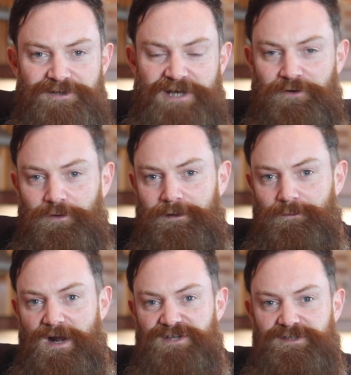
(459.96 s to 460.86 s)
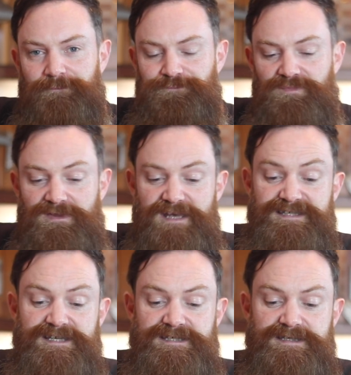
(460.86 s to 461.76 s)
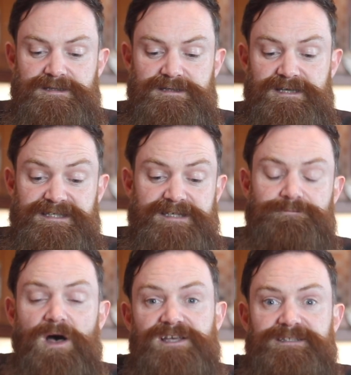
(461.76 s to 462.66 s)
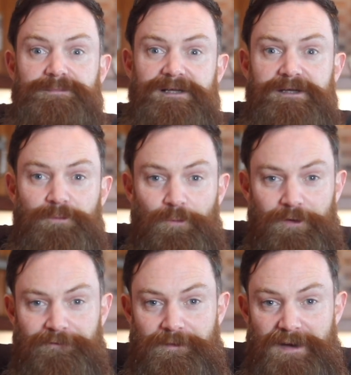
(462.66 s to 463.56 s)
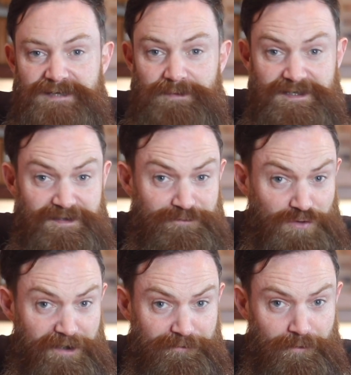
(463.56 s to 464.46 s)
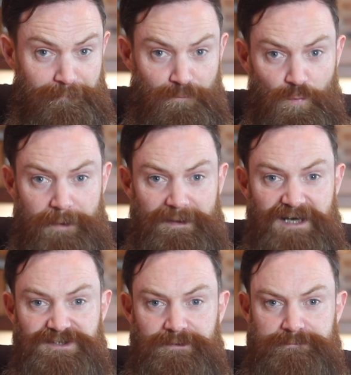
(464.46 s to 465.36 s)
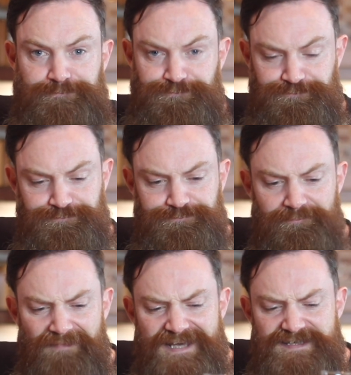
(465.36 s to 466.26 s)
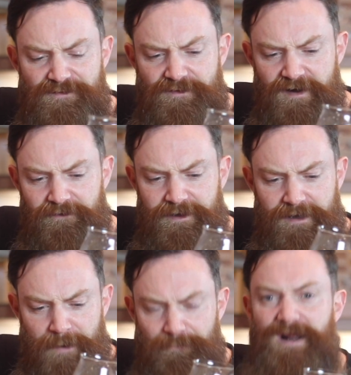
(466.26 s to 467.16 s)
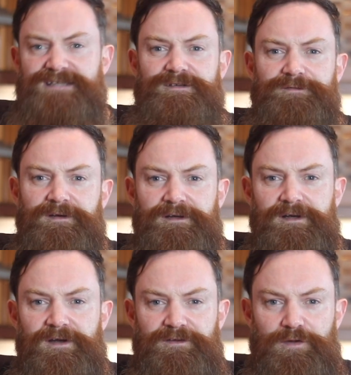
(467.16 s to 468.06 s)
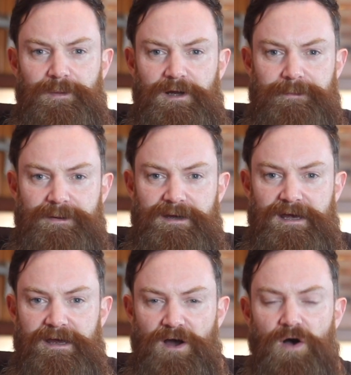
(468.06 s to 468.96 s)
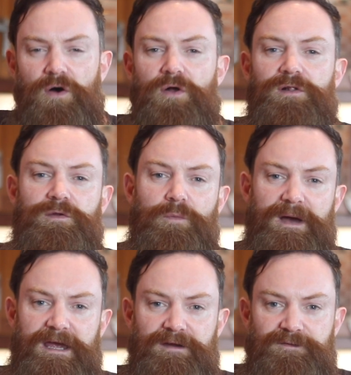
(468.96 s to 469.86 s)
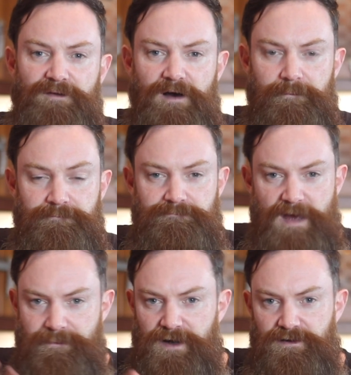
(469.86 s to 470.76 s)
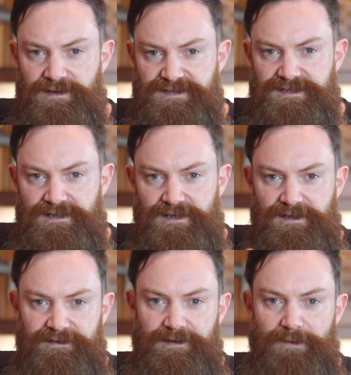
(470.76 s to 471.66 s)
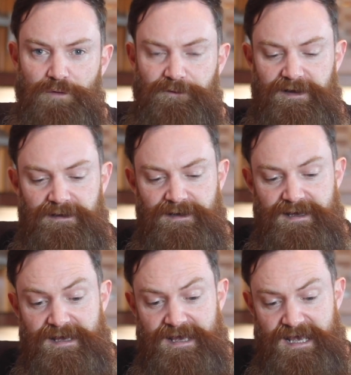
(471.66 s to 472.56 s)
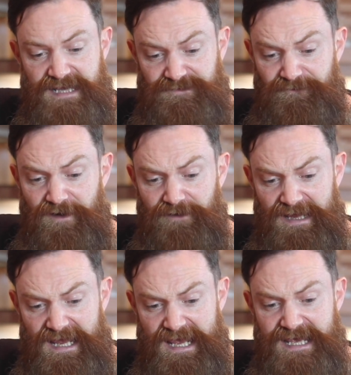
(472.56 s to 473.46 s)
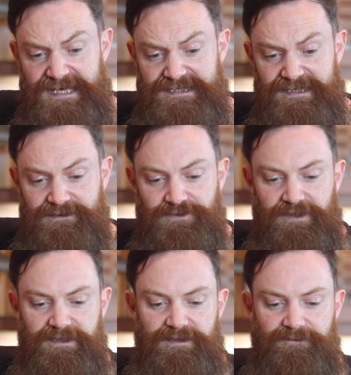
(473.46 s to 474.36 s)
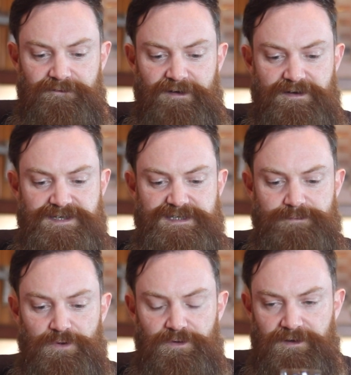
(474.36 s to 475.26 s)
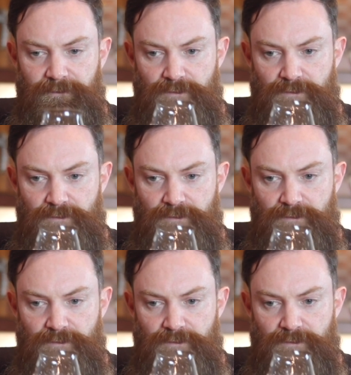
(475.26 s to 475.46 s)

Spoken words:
general impression, this is possibly one of the best beers I've tried from Whiplash. It's a very impressive double IPA, all the way from appearance to mouthfeel. It's very easy to drink, very smooth.